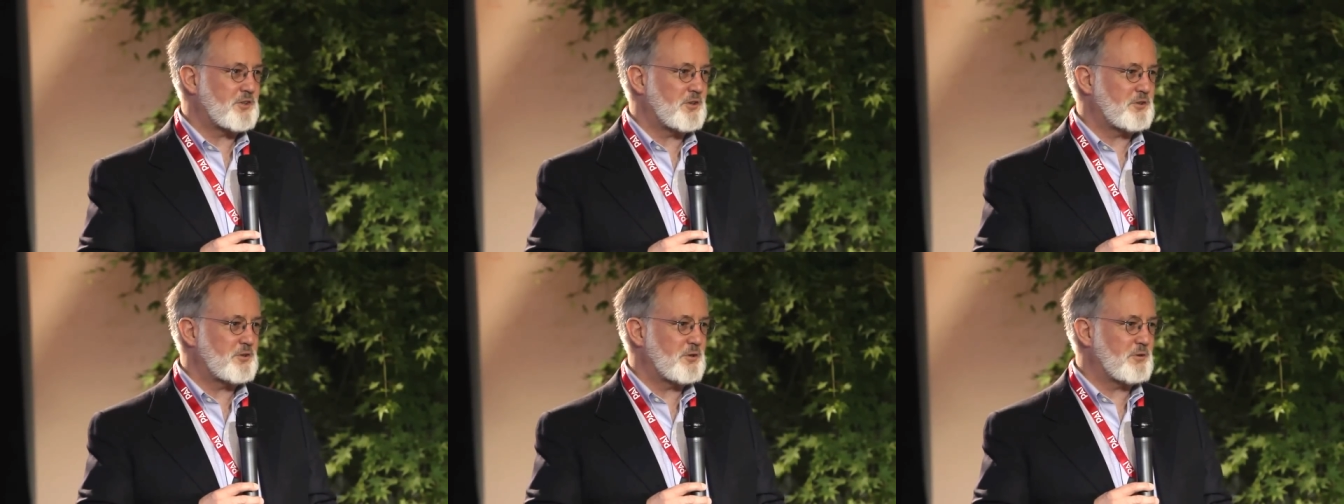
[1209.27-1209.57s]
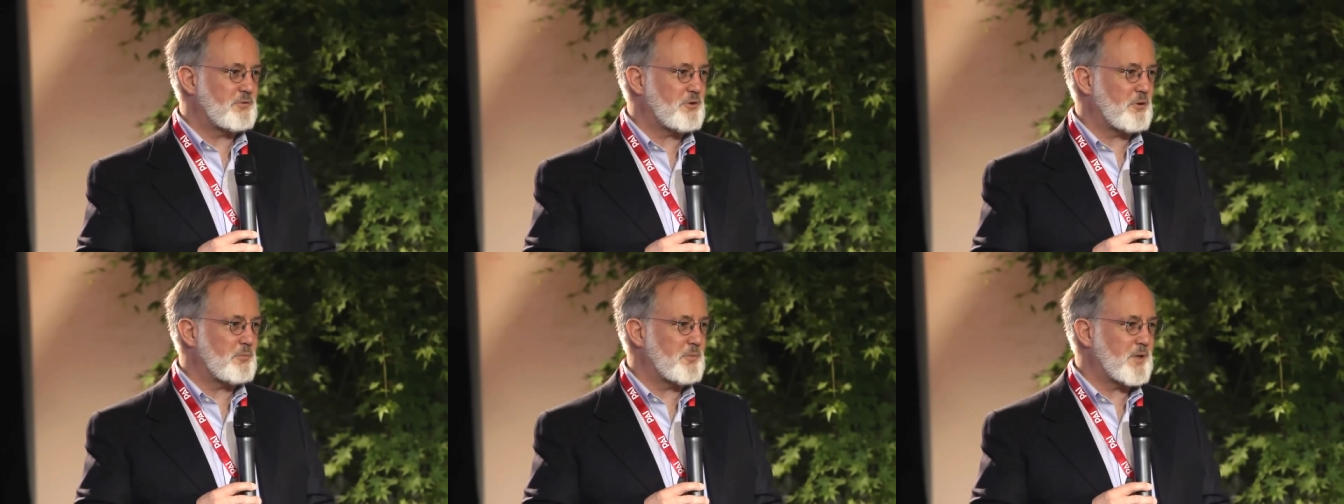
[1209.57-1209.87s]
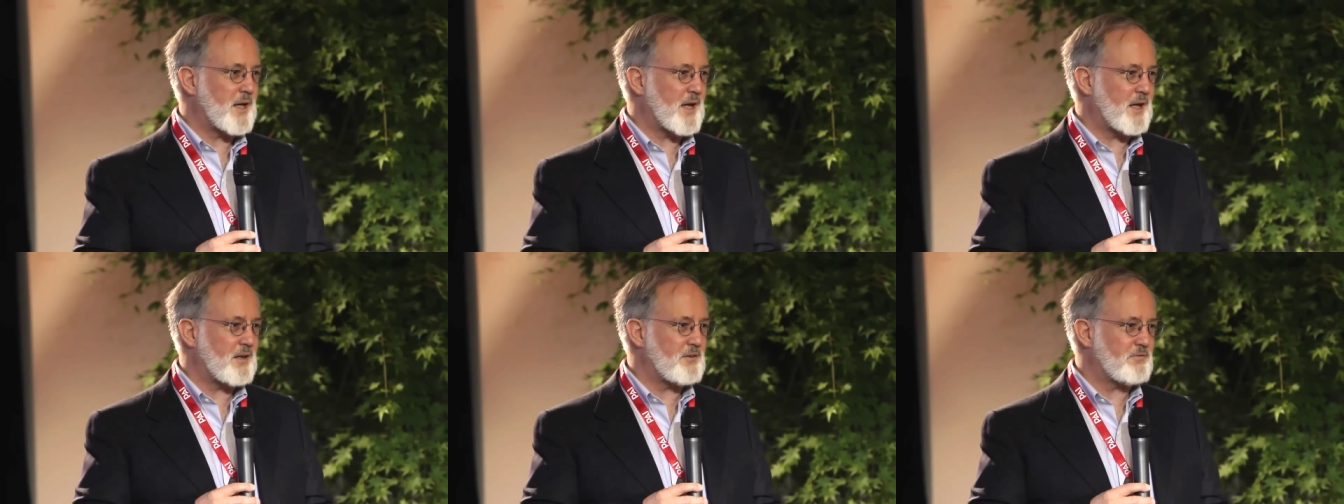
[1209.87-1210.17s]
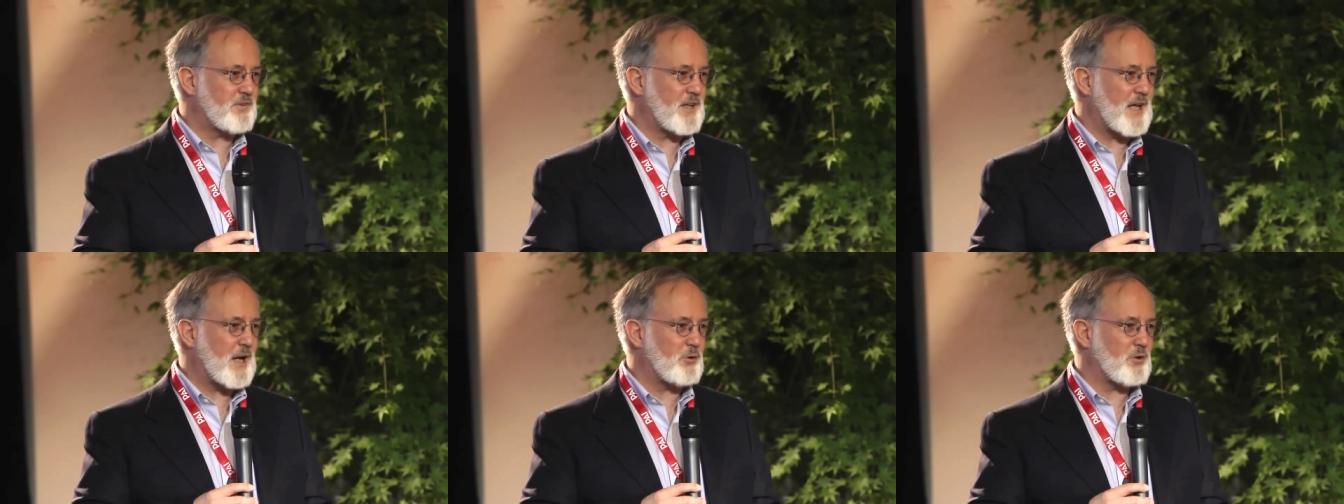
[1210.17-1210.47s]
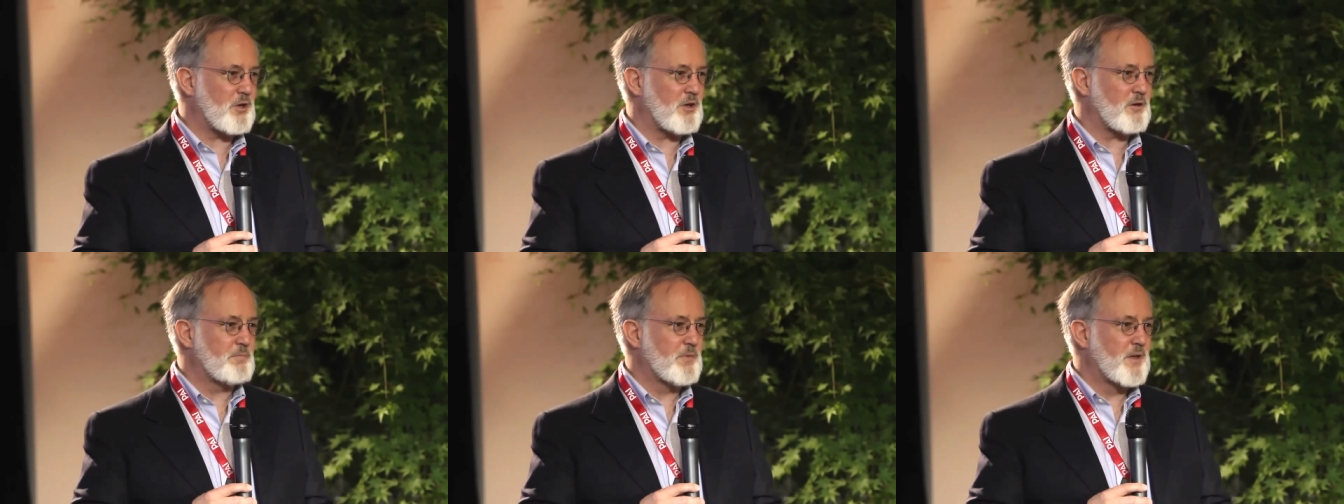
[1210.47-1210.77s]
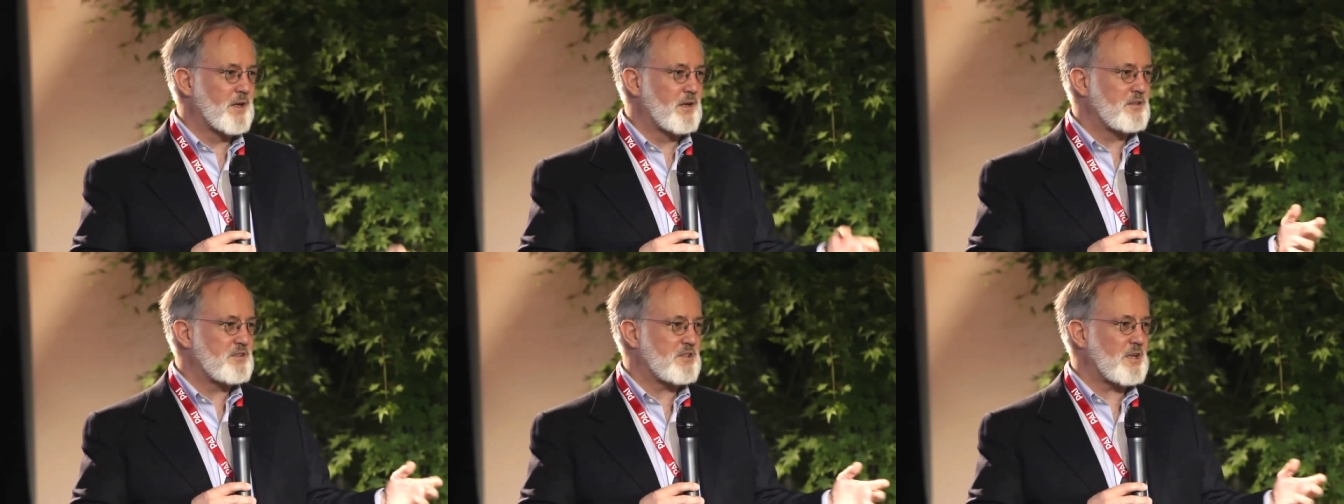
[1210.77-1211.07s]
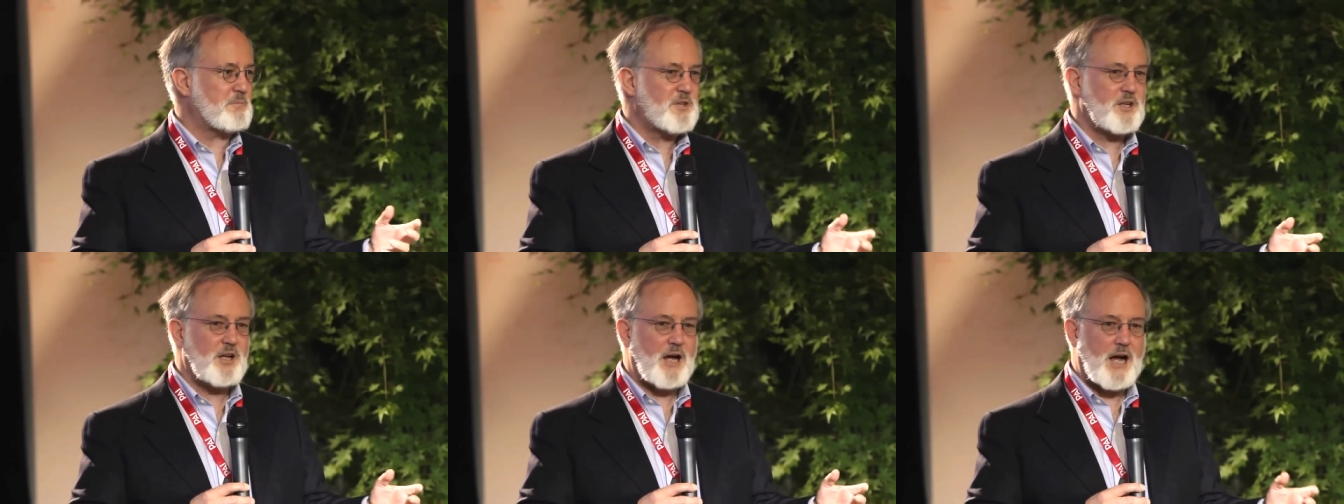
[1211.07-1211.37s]
showed you from that flower.
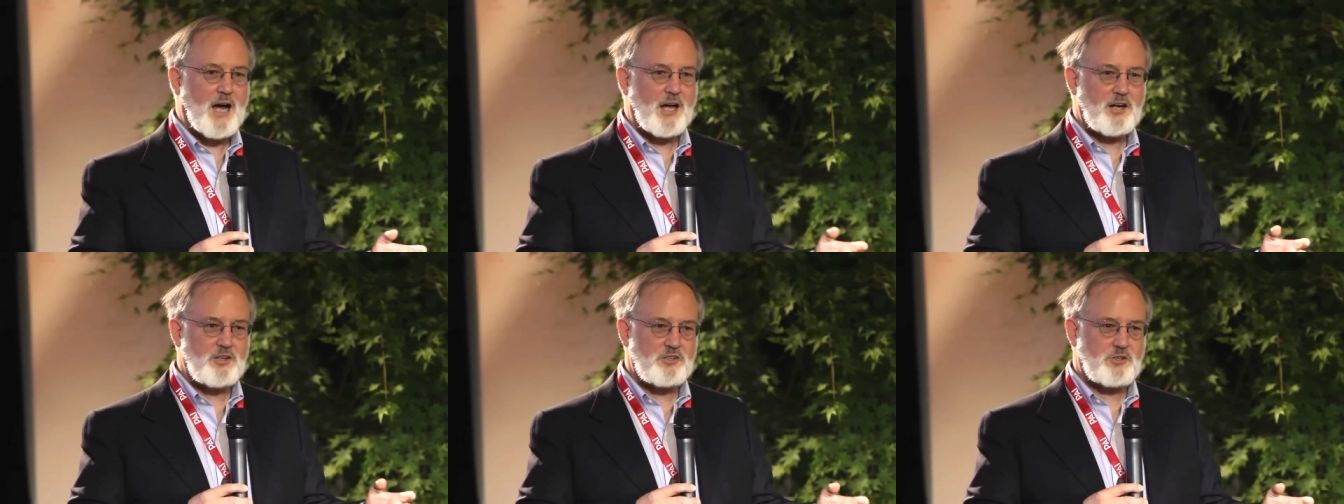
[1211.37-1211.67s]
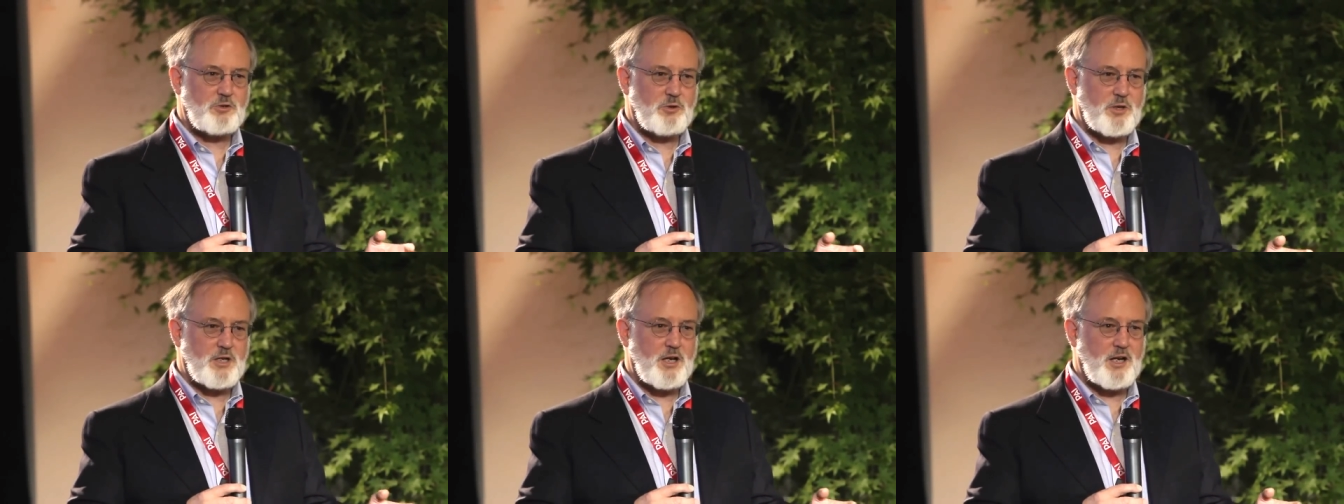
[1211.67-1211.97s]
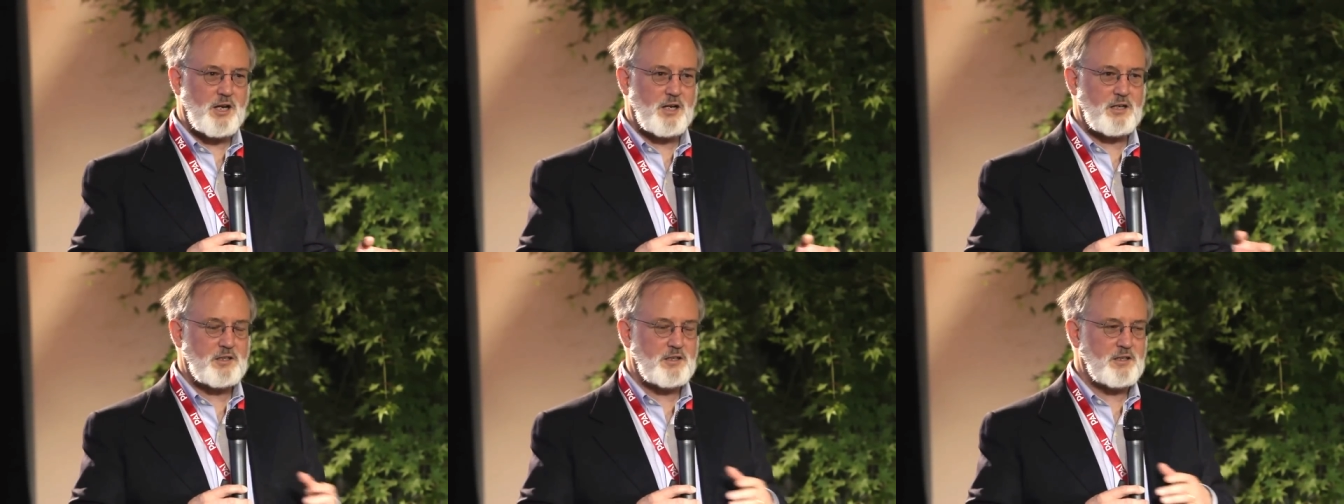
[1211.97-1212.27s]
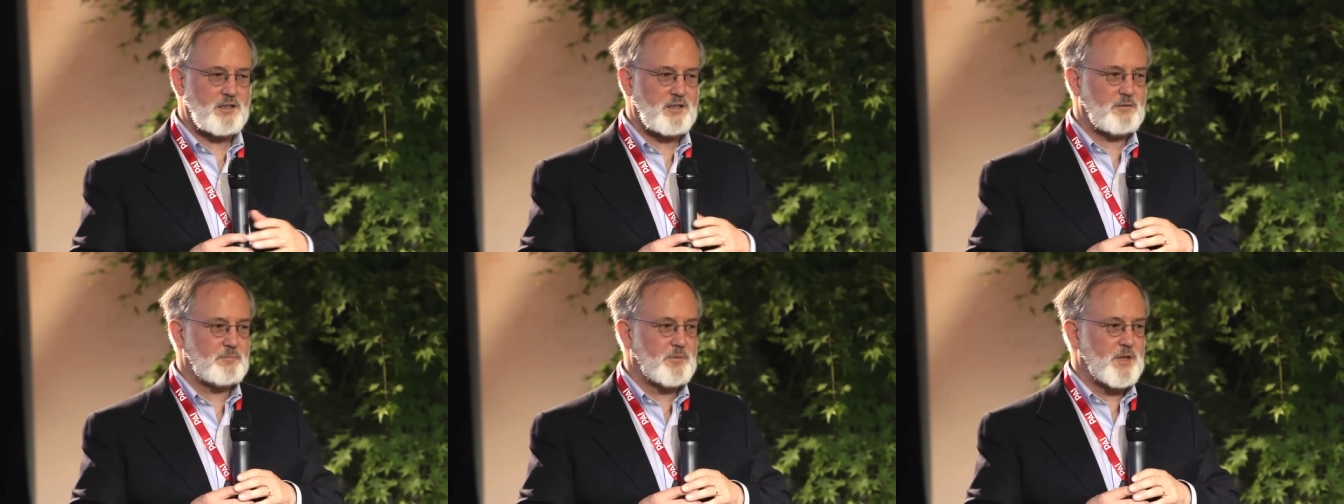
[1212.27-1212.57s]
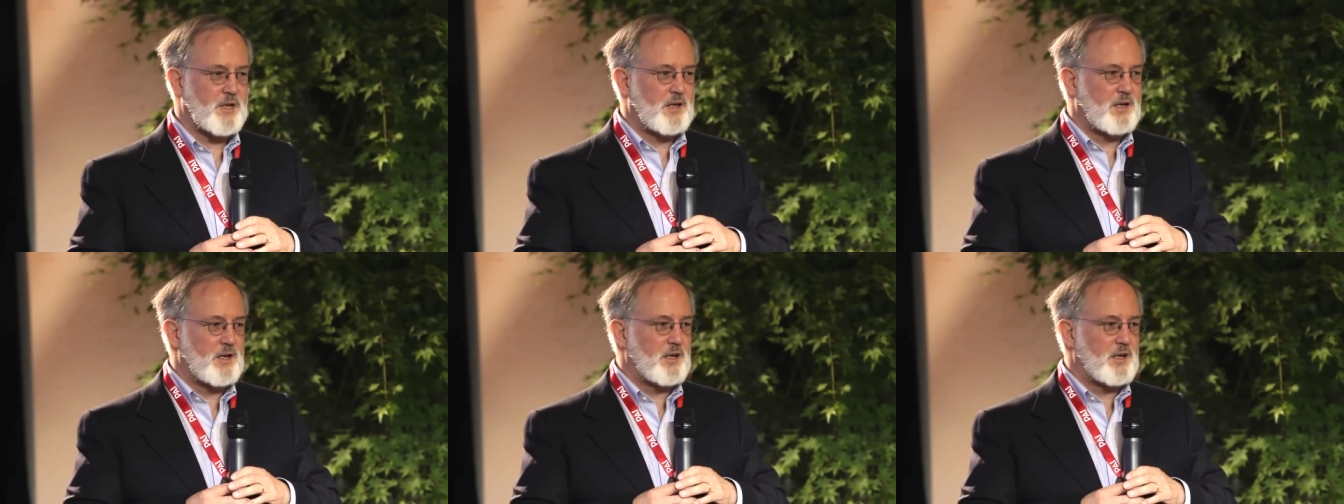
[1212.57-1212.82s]
Something odd is going on here.